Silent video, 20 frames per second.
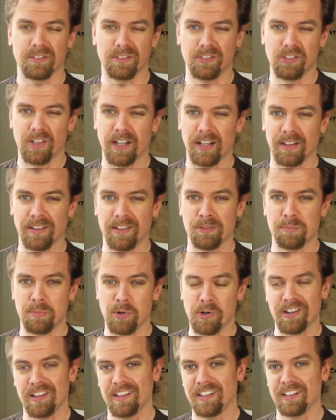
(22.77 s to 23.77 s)
check out this
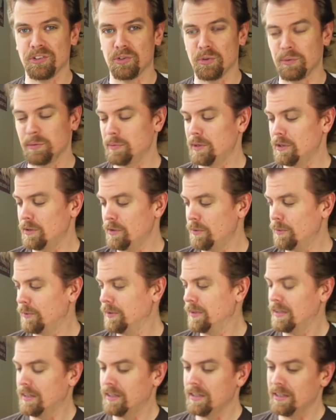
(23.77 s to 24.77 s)
book. I'll link to it
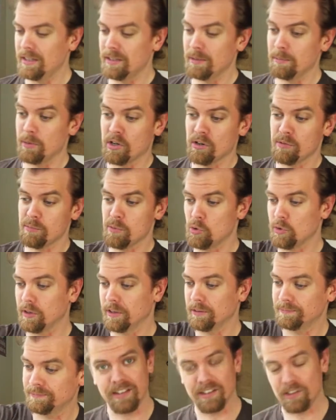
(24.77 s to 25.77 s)
below. The Monk of Mokha.